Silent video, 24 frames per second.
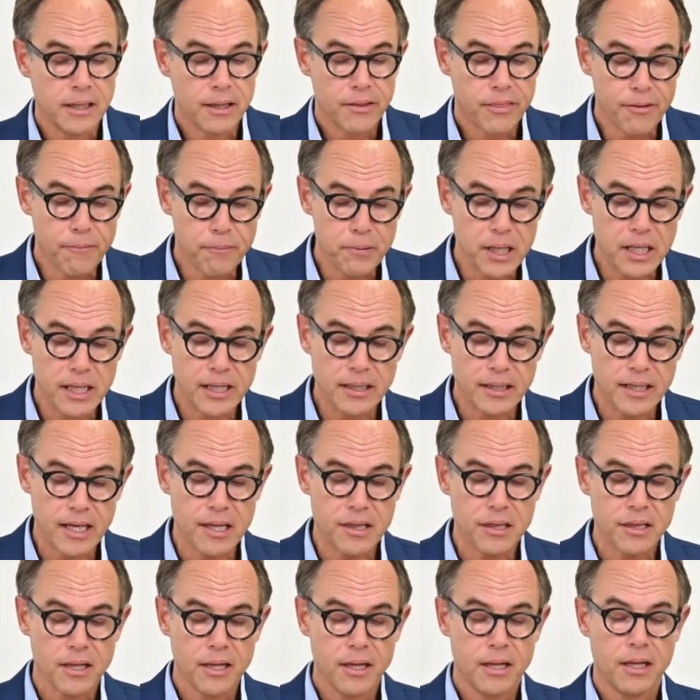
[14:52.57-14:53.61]
the
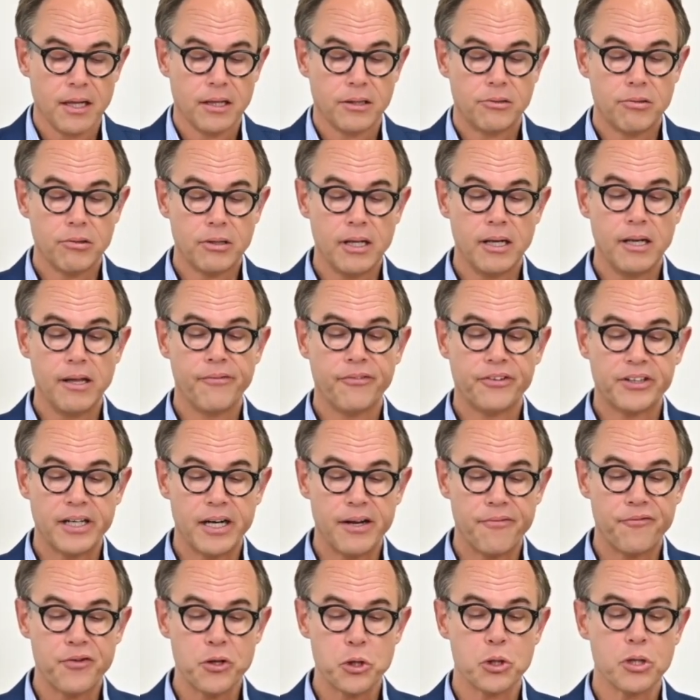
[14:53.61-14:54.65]
willingness to deliver
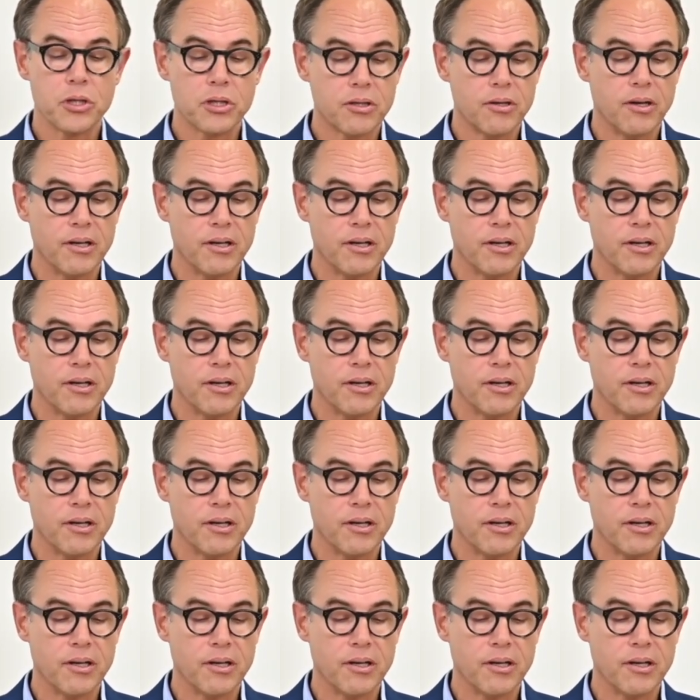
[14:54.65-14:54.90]
efficient,